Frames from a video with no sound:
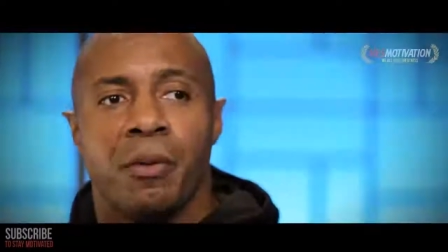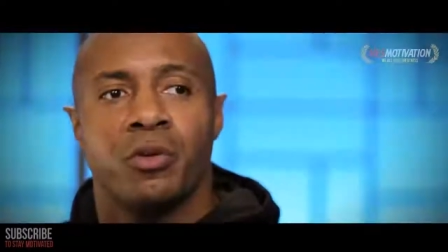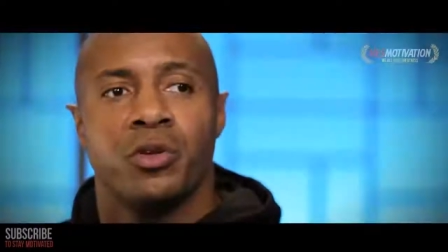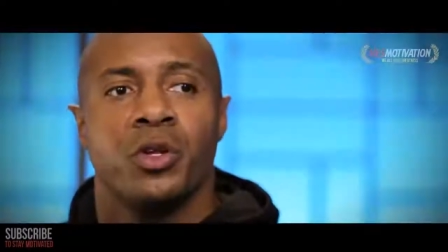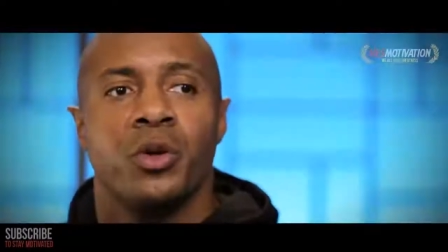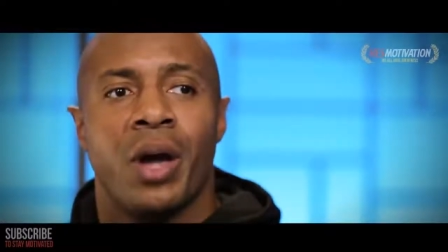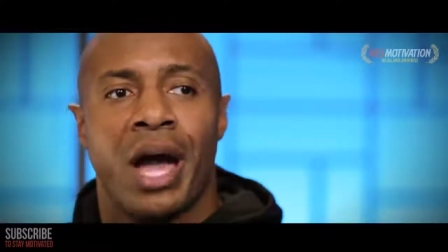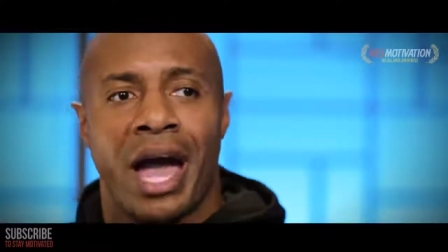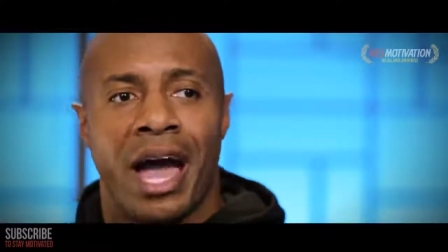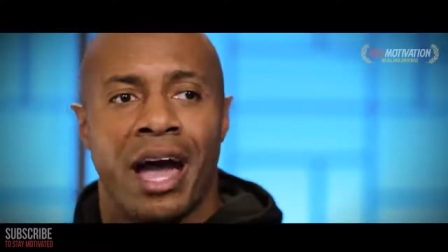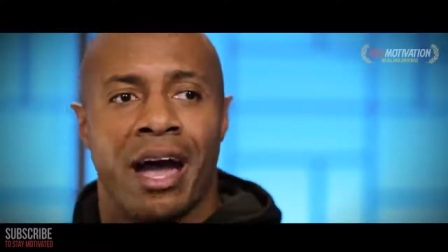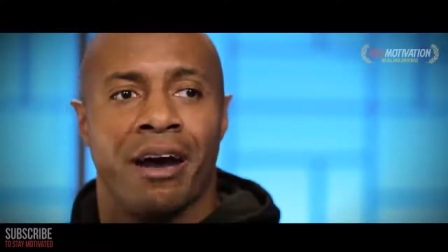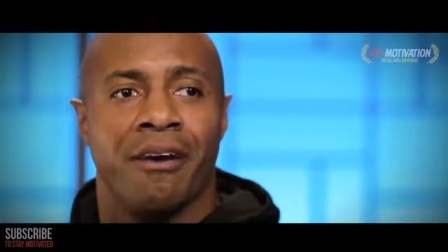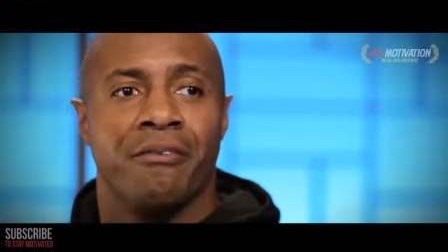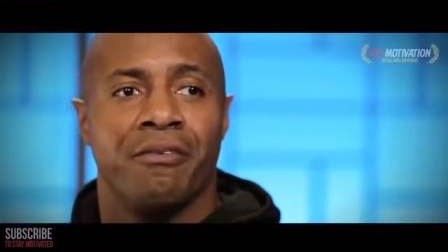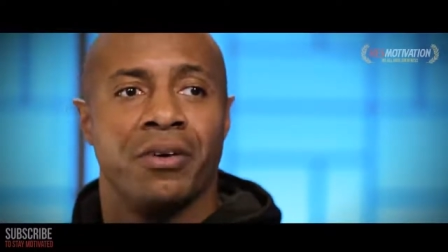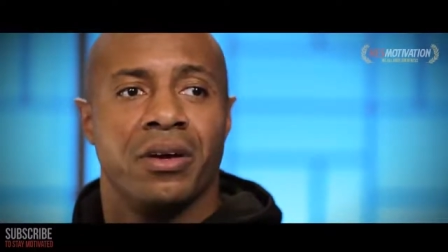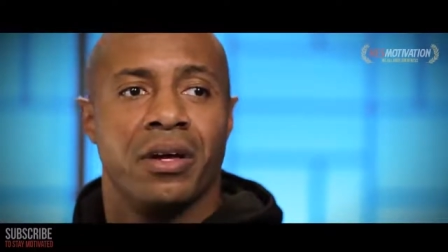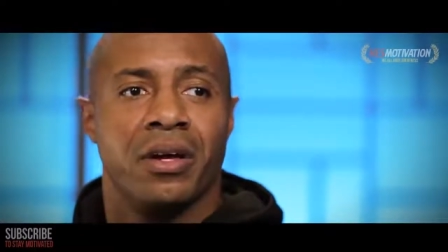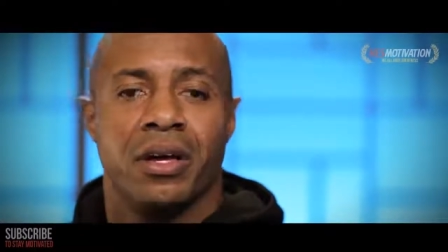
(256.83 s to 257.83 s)
people do you
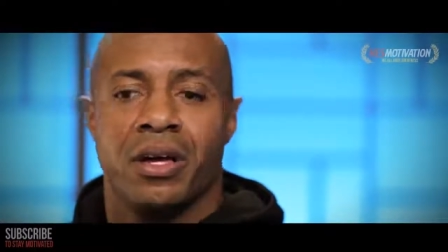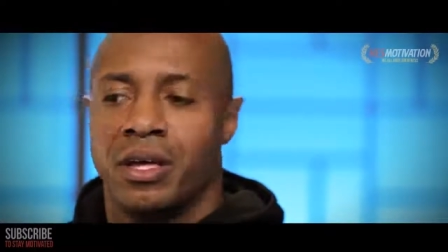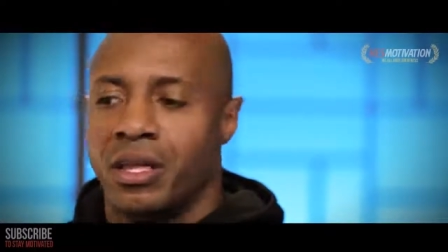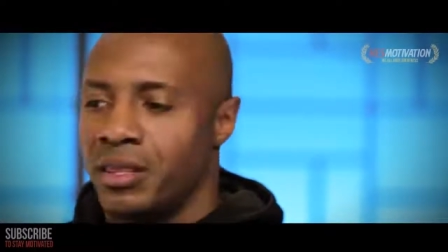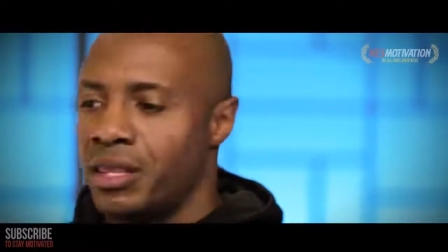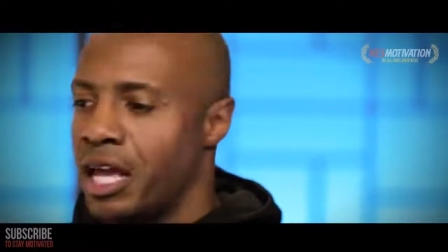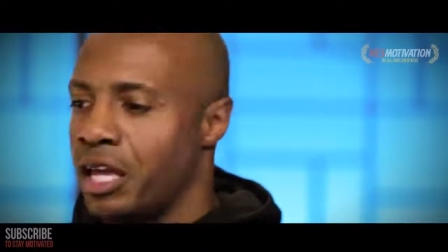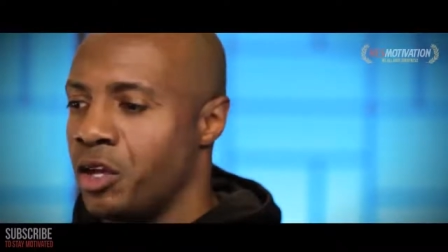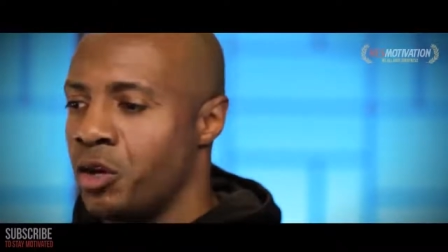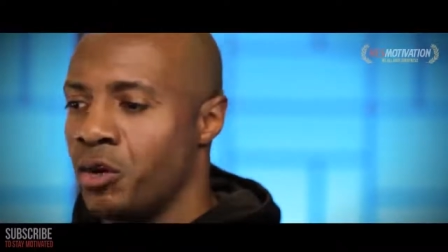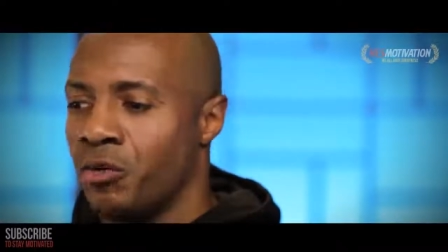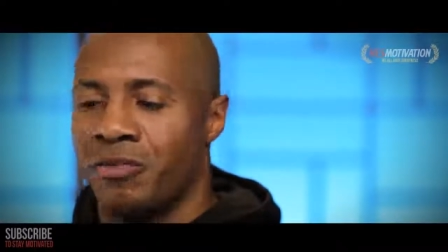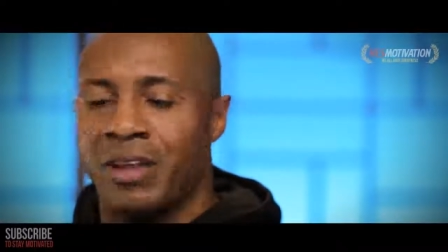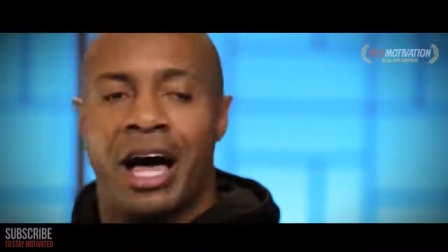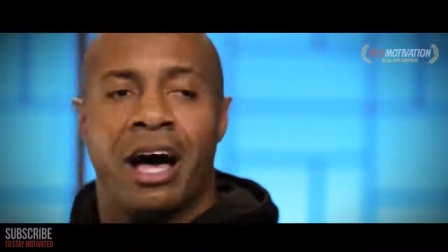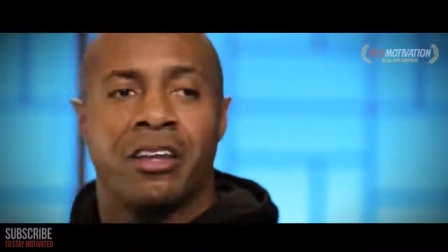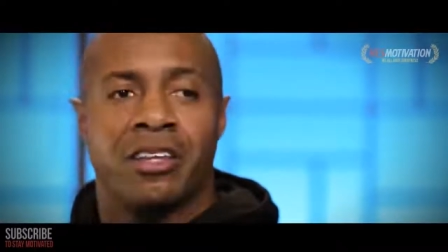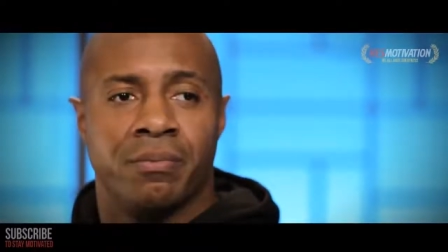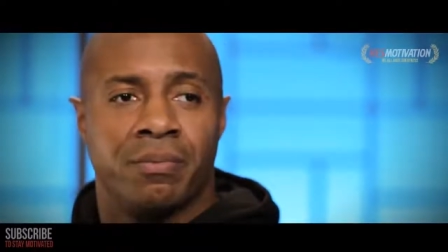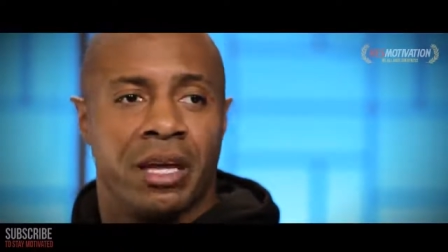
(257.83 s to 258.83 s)
have that you
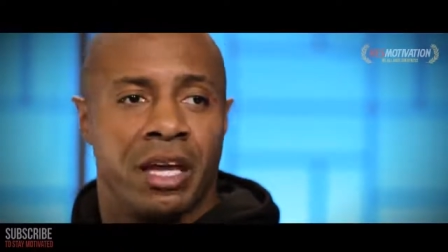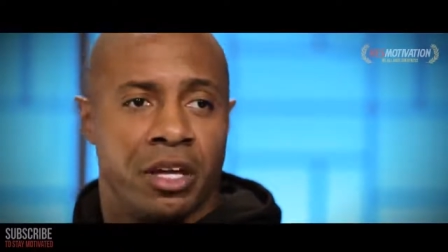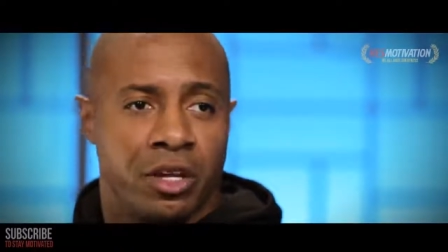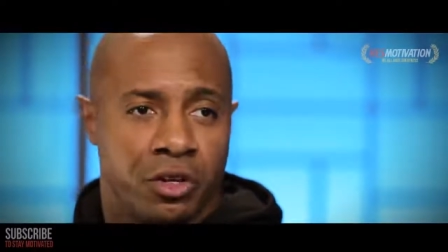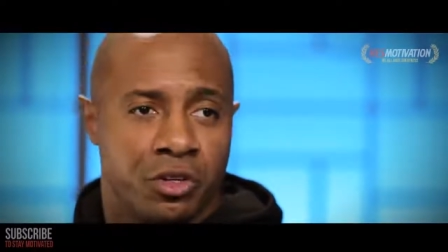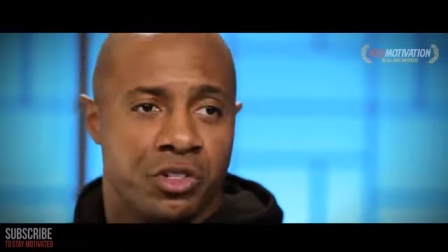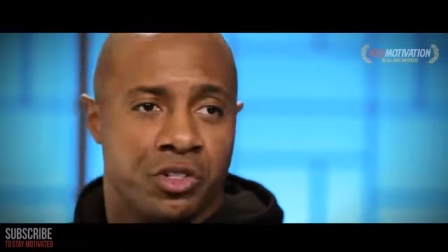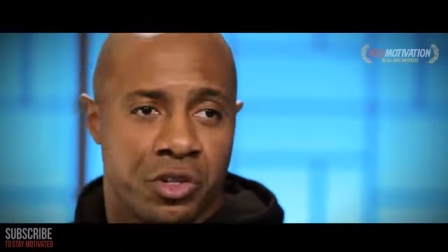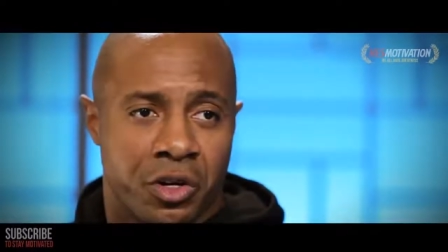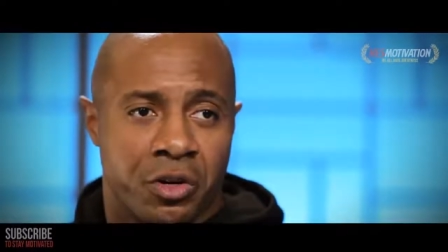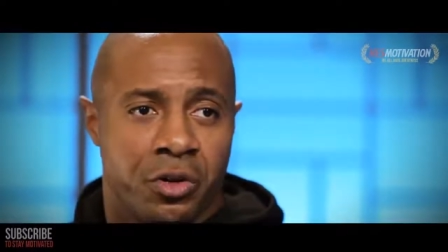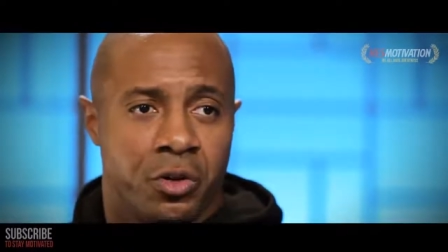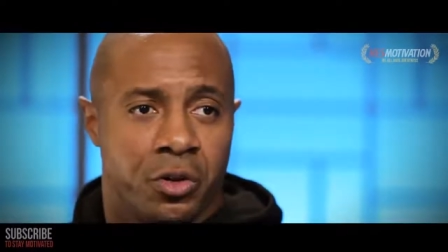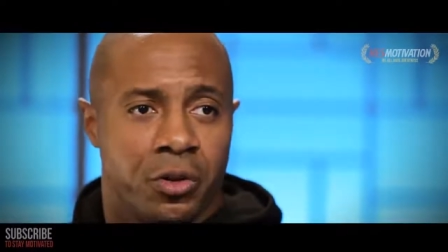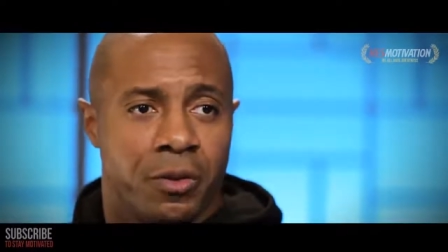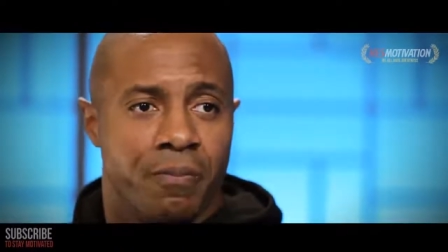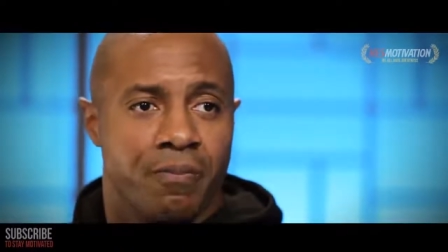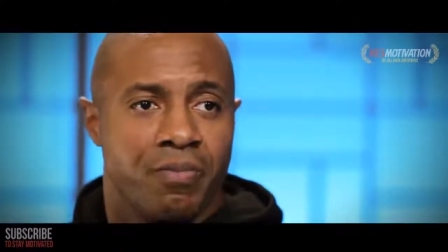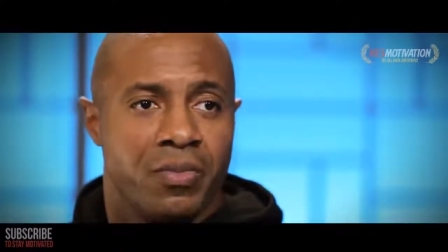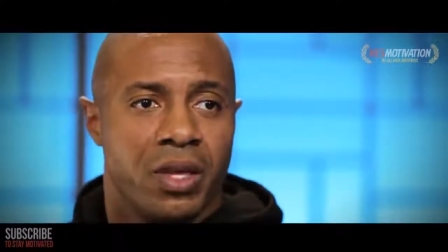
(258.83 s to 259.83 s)
allow to be in your
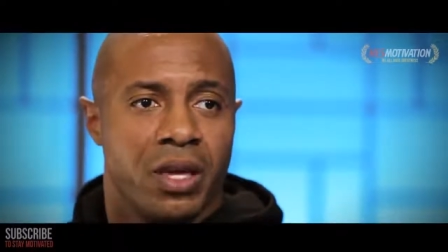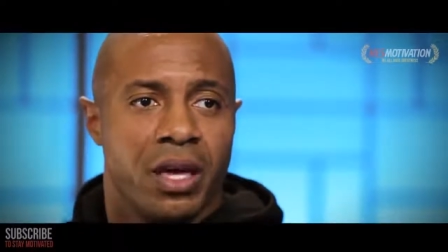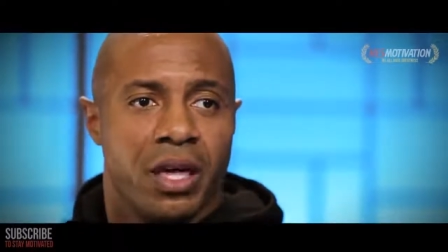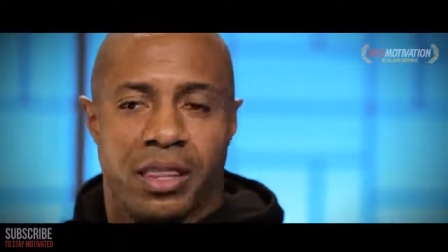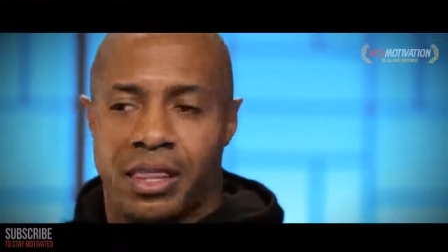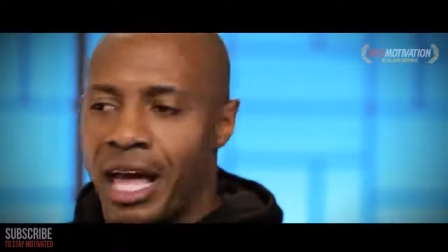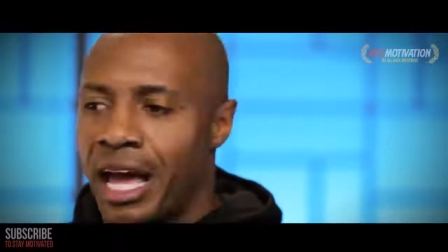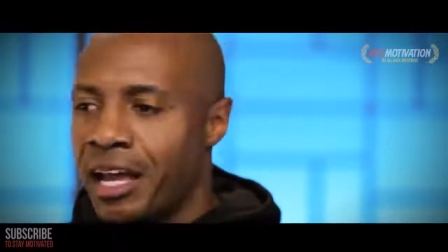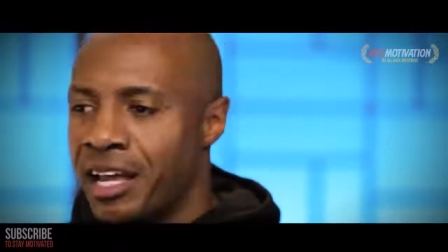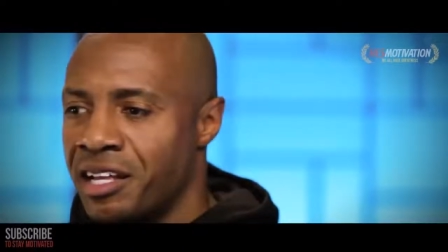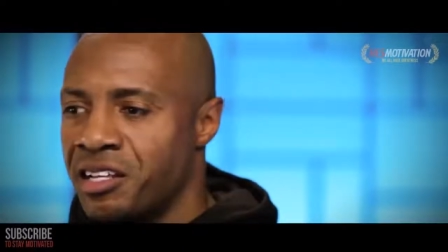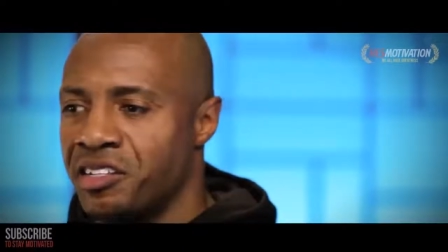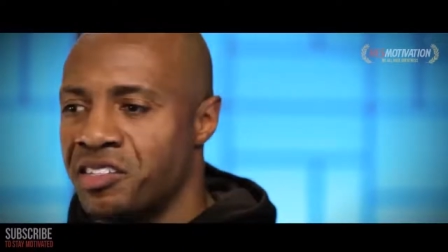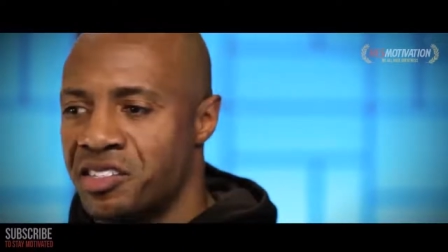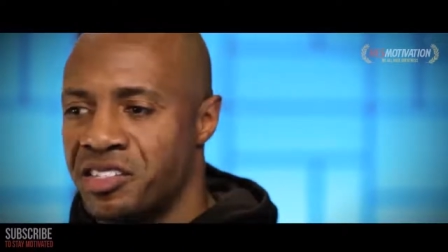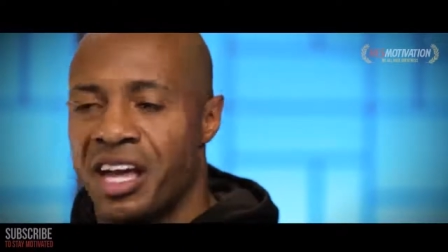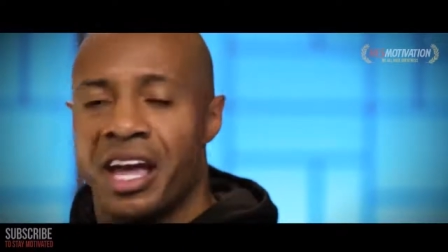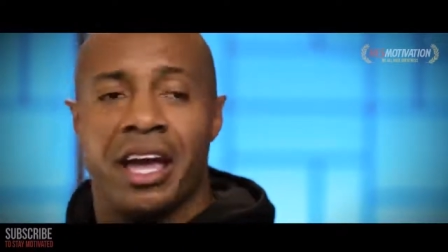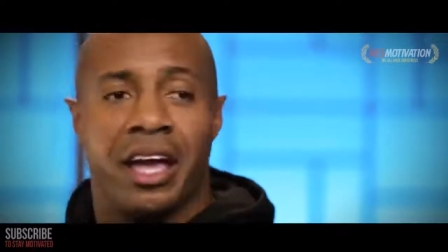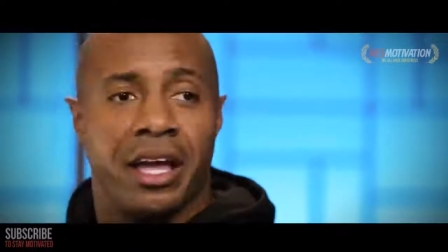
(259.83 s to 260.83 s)
circle that can
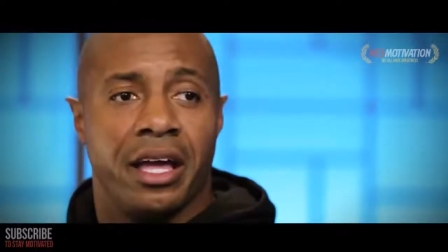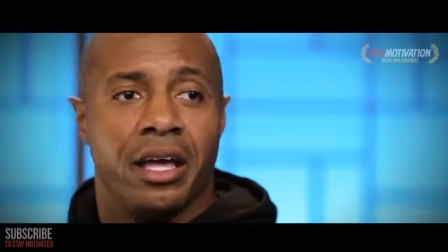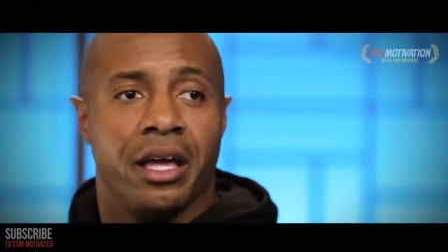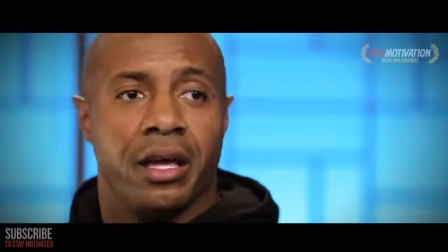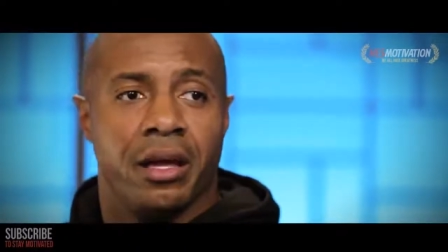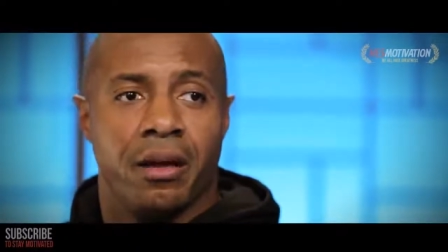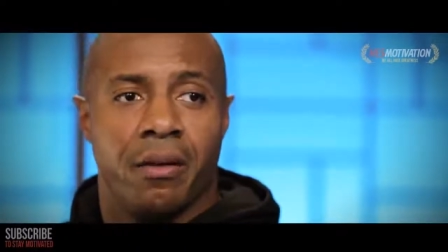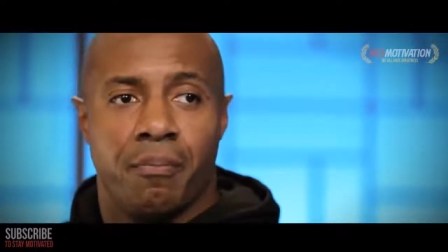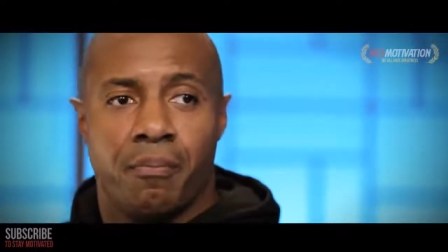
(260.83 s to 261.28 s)
say